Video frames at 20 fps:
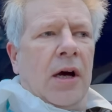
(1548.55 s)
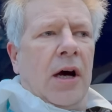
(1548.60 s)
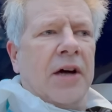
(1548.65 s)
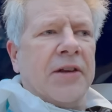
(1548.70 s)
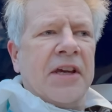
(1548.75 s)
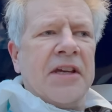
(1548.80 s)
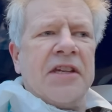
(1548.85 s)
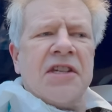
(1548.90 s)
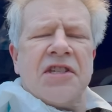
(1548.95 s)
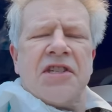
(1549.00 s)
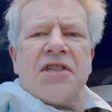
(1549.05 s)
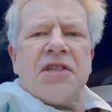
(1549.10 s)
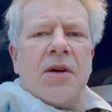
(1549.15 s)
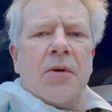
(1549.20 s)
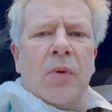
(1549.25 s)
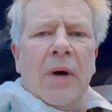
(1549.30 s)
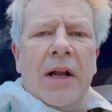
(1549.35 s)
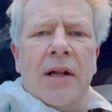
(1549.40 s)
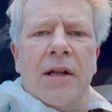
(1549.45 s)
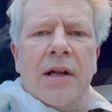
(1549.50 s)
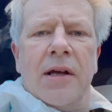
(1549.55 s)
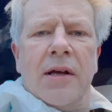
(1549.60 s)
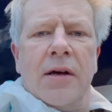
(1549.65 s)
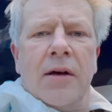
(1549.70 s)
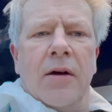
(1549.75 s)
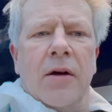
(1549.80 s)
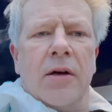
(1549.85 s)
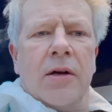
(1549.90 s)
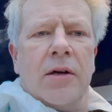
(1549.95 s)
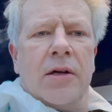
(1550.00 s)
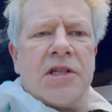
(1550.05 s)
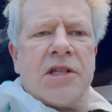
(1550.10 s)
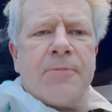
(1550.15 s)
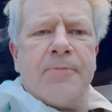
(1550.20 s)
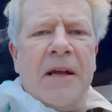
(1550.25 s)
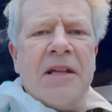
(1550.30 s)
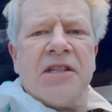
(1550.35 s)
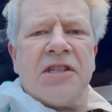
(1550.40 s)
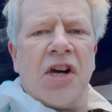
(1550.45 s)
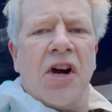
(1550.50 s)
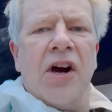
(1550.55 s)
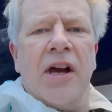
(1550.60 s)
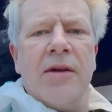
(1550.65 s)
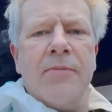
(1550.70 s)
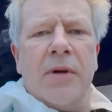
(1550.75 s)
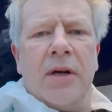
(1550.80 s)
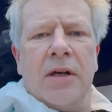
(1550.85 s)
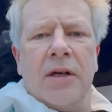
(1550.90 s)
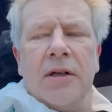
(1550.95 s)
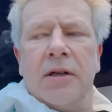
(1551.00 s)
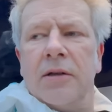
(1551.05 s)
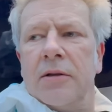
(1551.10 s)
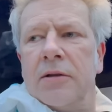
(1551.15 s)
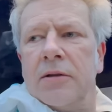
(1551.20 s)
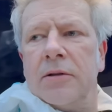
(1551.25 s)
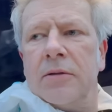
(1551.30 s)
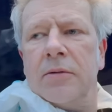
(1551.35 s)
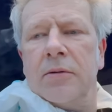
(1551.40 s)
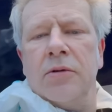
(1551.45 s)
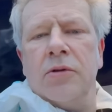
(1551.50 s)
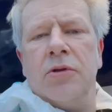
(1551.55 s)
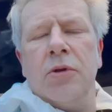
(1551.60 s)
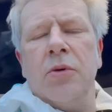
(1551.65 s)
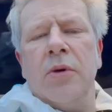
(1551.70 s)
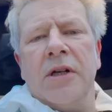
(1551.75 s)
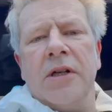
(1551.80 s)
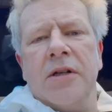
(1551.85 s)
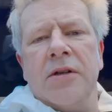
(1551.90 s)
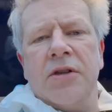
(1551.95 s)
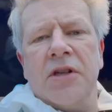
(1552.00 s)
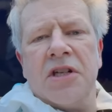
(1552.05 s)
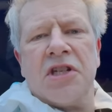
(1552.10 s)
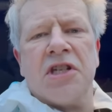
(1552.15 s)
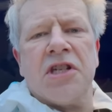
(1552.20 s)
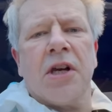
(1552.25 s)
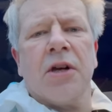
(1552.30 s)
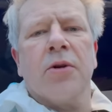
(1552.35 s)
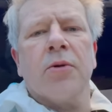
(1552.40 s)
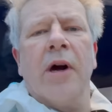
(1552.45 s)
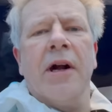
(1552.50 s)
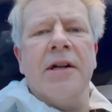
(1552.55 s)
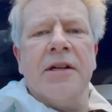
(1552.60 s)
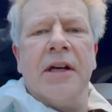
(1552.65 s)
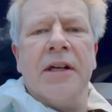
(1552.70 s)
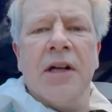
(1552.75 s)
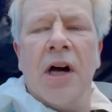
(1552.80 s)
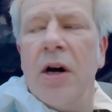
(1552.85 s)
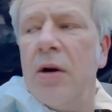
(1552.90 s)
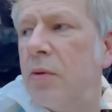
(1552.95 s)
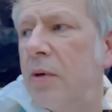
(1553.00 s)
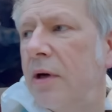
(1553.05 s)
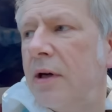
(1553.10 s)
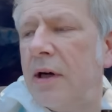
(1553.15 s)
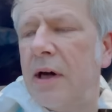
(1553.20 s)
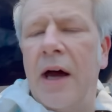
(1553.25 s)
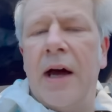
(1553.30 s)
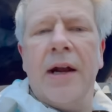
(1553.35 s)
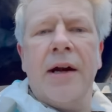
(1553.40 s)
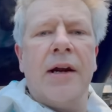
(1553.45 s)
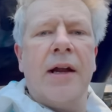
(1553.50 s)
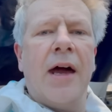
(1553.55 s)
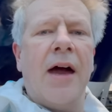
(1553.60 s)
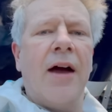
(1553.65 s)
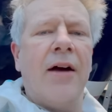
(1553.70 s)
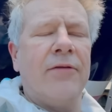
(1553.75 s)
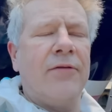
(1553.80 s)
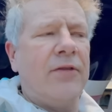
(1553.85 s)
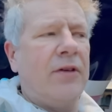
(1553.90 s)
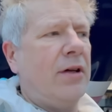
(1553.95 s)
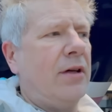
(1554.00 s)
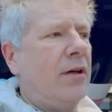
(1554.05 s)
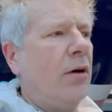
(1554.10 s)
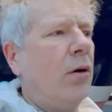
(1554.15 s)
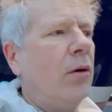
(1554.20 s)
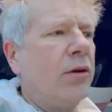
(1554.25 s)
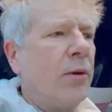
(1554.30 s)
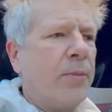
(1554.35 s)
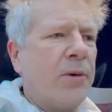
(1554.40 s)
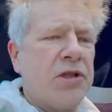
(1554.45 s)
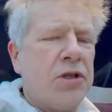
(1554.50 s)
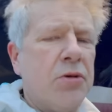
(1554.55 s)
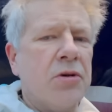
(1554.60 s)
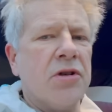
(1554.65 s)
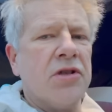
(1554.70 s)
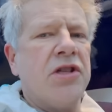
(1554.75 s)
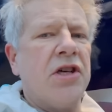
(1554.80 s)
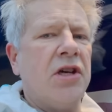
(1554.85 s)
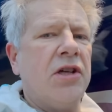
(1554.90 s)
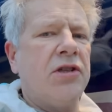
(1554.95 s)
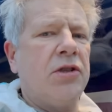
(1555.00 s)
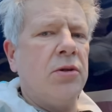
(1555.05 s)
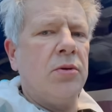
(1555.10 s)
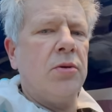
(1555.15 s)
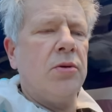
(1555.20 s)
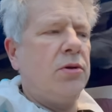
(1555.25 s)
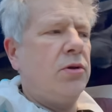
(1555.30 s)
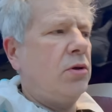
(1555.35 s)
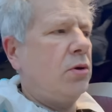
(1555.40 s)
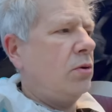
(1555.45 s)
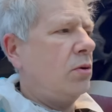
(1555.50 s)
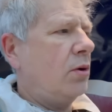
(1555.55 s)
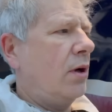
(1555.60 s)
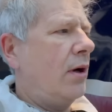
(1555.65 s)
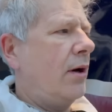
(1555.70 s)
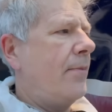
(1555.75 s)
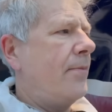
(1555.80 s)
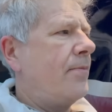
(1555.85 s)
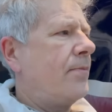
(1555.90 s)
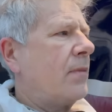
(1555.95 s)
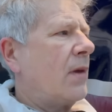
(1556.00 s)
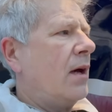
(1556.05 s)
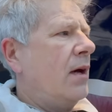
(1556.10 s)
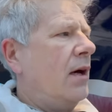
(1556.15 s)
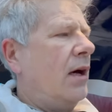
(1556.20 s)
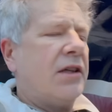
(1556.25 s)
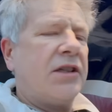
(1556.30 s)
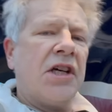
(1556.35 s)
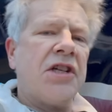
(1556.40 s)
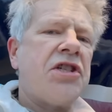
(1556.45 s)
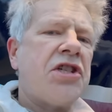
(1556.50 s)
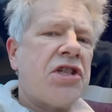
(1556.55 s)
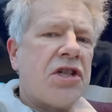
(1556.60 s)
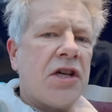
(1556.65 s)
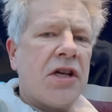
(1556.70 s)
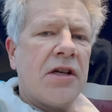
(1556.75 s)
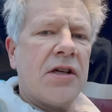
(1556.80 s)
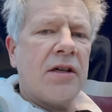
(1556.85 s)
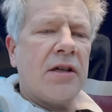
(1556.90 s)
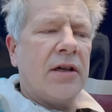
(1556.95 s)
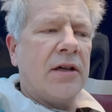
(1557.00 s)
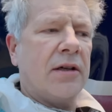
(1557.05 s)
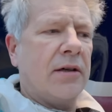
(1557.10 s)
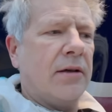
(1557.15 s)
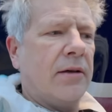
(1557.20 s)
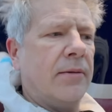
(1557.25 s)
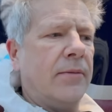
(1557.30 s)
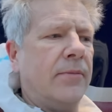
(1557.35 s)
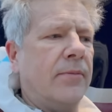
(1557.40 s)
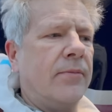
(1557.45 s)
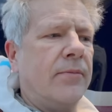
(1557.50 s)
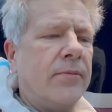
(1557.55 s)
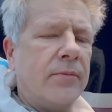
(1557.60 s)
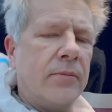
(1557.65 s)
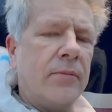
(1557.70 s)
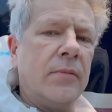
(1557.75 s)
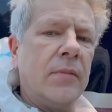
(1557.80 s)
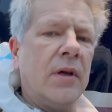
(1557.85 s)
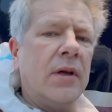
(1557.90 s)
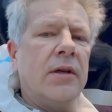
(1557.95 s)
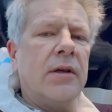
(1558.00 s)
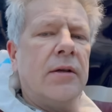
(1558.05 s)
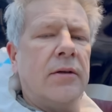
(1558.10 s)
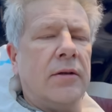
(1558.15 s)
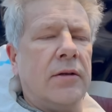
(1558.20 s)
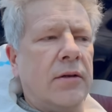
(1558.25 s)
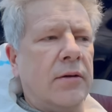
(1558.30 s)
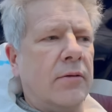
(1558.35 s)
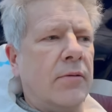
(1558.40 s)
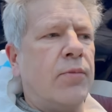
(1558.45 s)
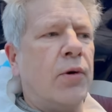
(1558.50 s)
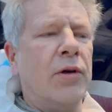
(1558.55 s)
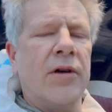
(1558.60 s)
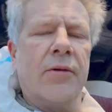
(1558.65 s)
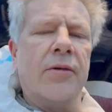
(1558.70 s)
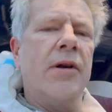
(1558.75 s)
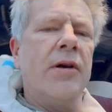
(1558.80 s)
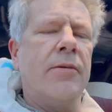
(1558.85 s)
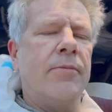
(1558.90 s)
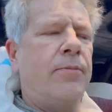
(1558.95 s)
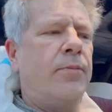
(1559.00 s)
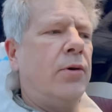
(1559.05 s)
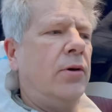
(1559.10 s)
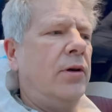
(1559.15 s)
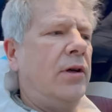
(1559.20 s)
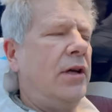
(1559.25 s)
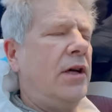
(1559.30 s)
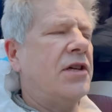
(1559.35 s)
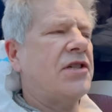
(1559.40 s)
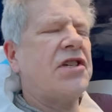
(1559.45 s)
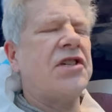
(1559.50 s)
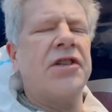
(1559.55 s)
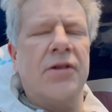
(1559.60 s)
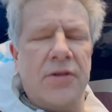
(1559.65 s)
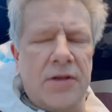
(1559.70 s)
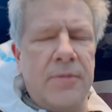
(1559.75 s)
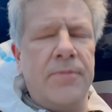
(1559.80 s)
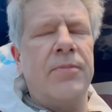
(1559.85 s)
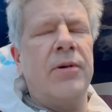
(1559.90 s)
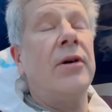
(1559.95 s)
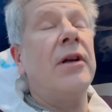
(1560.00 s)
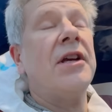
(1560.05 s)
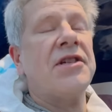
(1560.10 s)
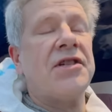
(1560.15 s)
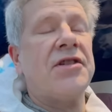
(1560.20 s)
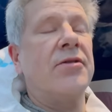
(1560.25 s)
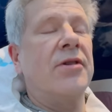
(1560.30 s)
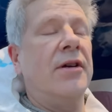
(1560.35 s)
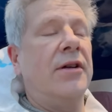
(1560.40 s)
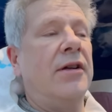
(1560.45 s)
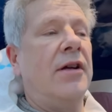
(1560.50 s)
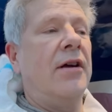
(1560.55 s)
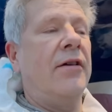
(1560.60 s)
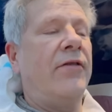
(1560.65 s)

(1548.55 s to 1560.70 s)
I think it's well spent time doing this grinding now and have uh, all the opportunity to to um, touch uh, polyester polyester and uh,